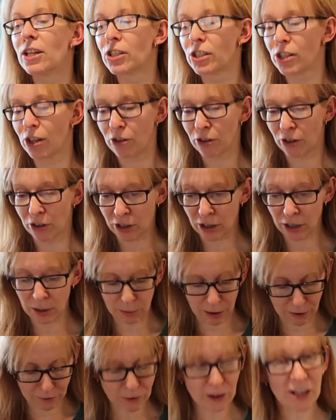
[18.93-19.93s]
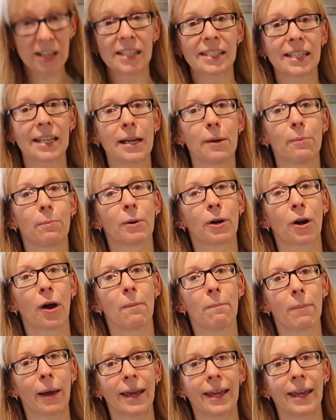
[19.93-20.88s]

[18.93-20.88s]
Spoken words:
So not only am I freezing, but I'm